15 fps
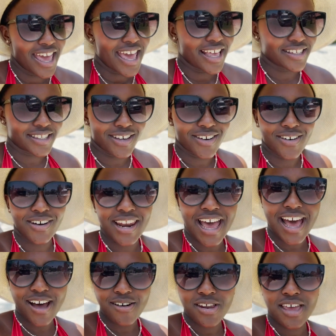has gone
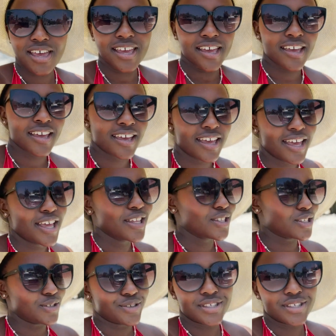out to